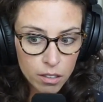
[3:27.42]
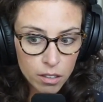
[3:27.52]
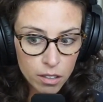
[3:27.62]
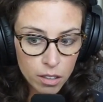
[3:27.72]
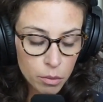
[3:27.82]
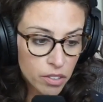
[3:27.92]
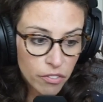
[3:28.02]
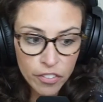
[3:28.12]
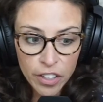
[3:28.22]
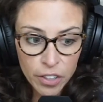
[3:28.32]
it was a
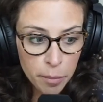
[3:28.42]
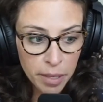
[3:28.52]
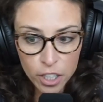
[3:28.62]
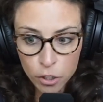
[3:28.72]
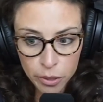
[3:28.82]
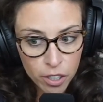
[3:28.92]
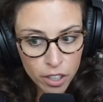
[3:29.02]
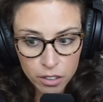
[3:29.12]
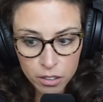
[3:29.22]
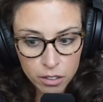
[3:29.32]
very
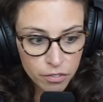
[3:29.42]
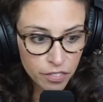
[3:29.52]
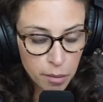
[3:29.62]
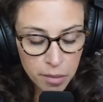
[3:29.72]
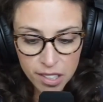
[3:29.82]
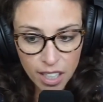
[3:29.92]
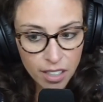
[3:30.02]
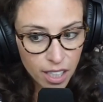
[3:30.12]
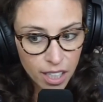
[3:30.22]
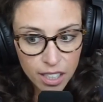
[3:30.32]
patriarchal family style
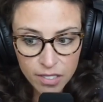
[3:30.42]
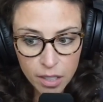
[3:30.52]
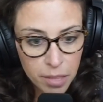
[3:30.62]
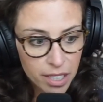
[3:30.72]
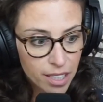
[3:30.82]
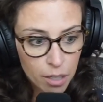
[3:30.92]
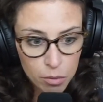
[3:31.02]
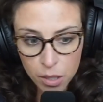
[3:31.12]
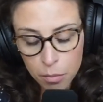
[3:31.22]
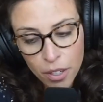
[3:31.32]
that I lived in. My dad
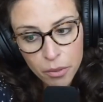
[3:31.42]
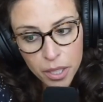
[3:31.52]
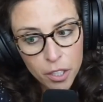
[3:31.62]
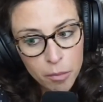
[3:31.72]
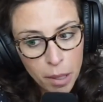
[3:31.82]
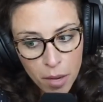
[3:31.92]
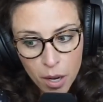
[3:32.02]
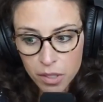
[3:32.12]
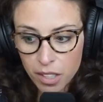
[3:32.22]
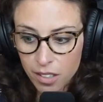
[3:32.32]
was the breadwinner. My
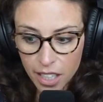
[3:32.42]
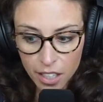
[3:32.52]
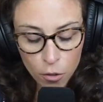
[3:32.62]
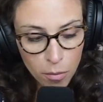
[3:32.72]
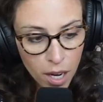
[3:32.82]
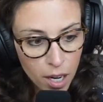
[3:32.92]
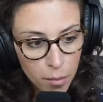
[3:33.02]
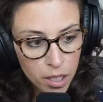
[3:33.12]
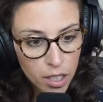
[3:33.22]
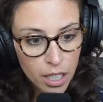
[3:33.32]
mom was the stay-at-home
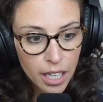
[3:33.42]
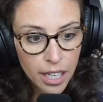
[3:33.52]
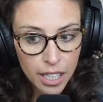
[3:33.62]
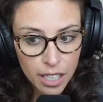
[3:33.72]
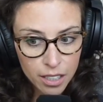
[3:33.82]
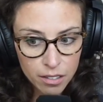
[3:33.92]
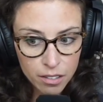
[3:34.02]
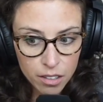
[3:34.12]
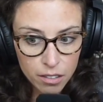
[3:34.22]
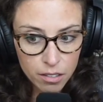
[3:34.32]
mom.
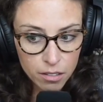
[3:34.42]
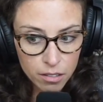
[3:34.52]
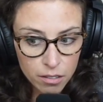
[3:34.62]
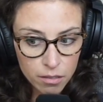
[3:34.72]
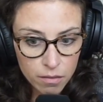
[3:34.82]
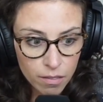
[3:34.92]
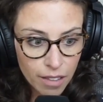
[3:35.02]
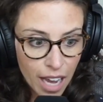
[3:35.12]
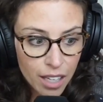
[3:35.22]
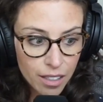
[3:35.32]
And
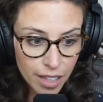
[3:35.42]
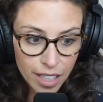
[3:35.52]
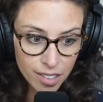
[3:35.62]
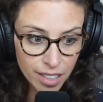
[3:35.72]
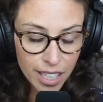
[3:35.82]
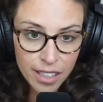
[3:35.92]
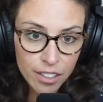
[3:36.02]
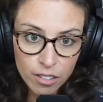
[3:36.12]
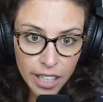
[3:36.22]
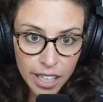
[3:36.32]
that they stayed in
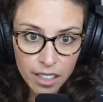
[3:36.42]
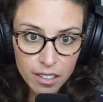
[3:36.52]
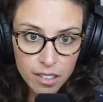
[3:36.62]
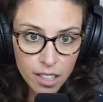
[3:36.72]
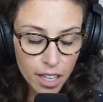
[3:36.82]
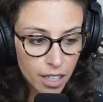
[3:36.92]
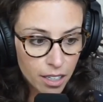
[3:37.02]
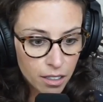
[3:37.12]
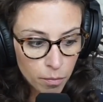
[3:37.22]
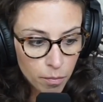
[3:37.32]
their lanes.
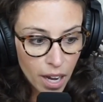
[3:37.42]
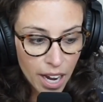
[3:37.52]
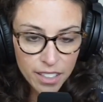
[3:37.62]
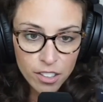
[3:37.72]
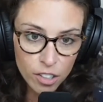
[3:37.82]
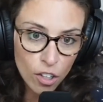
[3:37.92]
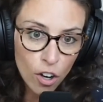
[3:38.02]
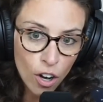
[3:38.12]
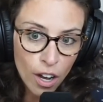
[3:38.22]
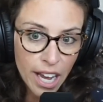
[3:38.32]
And I
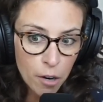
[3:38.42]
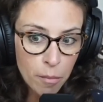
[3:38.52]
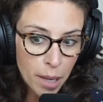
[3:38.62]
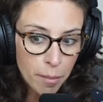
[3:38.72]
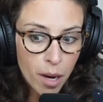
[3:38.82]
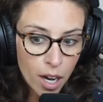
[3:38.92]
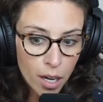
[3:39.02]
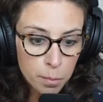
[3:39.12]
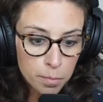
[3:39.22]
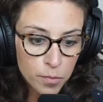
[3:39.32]
saw how my
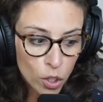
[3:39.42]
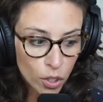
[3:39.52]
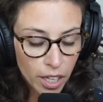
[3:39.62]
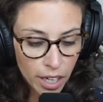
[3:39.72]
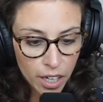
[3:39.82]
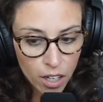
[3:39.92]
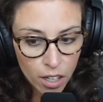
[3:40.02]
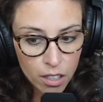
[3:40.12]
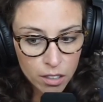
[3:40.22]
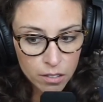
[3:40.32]
mom took care
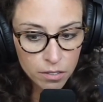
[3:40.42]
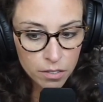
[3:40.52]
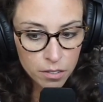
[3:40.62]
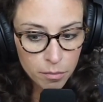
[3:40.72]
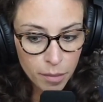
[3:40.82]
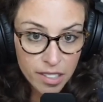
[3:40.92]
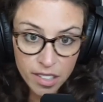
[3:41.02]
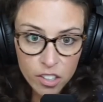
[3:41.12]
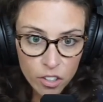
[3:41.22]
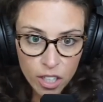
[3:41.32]
of my
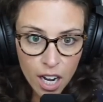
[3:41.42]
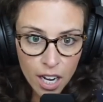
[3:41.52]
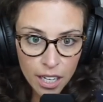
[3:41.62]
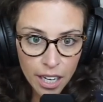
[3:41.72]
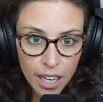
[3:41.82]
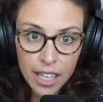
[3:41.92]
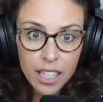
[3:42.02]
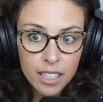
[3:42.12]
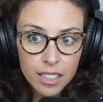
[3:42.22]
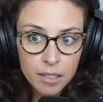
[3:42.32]
sister and I
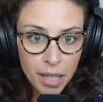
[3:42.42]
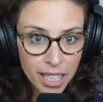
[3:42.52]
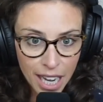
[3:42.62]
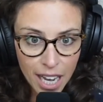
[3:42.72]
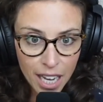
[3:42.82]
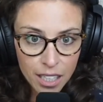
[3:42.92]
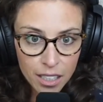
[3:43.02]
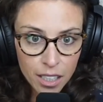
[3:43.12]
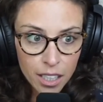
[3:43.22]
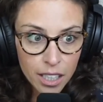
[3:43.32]
and my dad
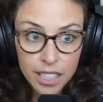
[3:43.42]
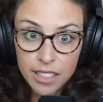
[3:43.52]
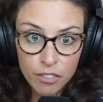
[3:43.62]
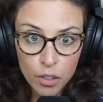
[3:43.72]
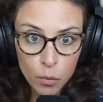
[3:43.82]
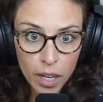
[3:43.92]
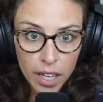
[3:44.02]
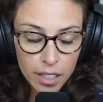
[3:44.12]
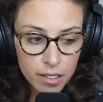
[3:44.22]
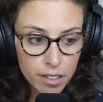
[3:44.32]
in different
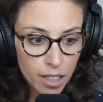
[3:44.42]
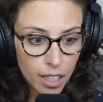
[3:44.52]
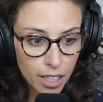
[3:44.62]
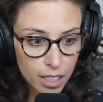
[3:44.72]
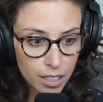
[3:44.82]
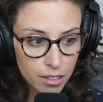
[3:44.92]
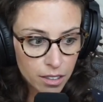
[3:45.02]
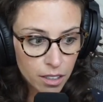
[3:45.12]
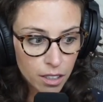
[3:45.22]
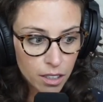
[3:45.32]
ways. And
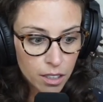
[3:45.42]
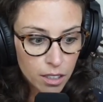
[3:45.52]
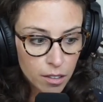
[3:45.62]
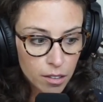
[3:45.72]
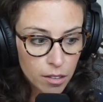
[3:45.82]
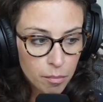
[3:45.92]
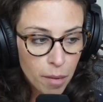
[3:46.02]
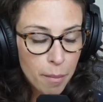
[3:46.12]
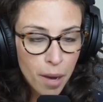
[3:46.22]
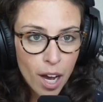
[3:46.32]

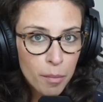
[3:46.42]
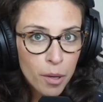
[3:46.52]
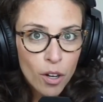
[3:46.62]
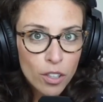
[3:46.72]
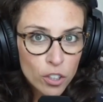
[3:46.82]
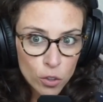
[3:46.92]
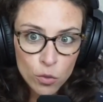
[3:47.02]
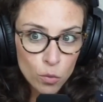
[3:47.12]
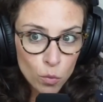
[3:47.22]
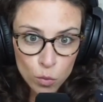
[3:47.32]
my mom
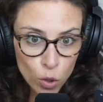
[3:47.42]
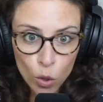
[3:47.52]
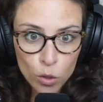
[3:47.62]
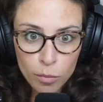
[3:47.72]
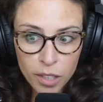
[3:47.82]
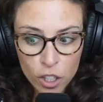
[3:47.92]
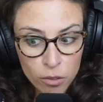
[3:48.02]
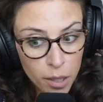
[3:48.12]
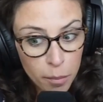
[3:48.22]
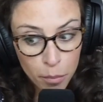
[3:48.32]
told me, she
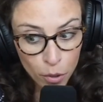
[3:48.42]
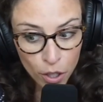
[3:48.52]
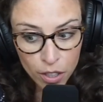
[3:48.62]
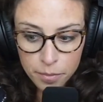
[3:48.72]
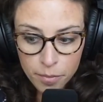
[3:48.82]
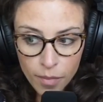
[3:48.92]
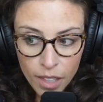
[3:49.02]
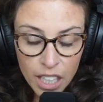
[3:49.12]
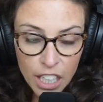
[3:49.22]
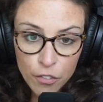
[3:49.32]
was like, Brooke,
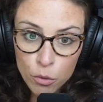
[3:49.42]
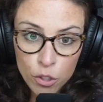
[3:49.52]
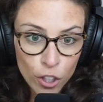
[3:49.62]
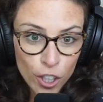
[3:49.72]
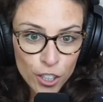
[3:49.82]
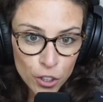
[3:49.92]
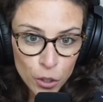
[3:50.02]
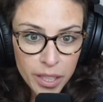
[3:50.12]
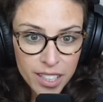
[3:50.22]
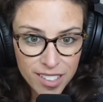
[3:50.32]
if you start
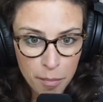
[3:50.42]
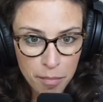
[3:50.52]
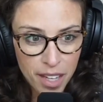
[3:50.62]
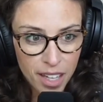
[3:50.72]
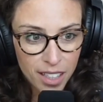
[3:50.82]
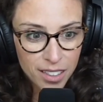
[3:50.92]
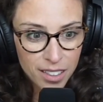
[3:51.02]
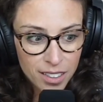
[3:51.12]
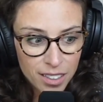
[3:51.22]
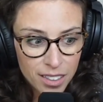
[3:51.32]
doing something
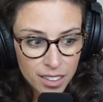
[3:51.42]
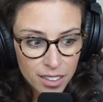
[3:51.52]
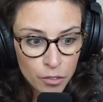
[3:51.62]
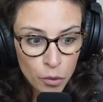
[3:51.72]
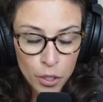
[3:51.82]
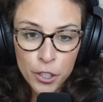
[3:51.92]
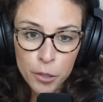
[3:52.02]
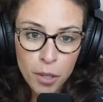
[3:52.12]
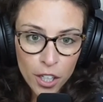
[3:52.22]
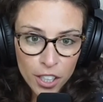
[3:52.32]
for your
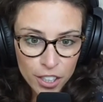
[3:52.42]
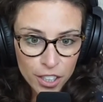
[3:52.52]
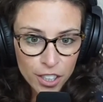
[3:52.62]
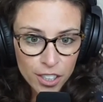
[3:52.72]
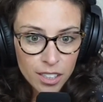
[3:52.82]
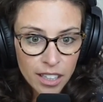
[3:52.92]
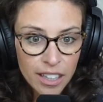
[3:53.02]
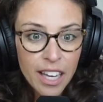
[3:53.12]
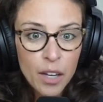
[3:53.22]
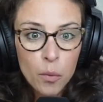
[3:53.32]
partner,
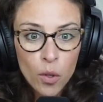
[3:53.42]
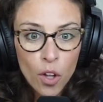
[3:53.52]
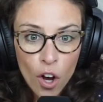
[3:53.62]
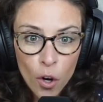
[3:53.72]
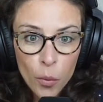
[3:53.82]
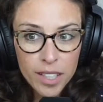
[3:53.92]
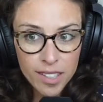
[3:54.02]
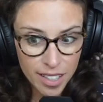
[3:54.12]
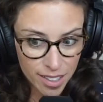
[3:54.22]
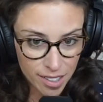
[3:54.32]
they will always
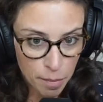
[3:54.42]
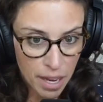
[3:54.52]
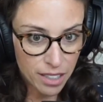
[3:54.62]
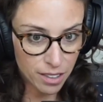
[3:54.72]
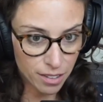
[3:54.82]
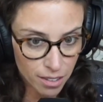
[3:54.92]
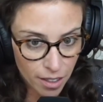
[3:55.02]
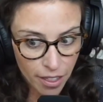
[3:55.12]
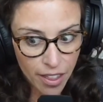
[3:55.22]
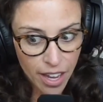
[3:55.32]
expect
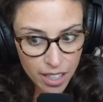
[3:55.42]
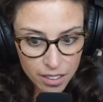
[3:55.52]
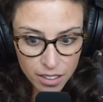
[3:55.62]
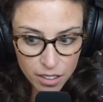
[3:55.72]
that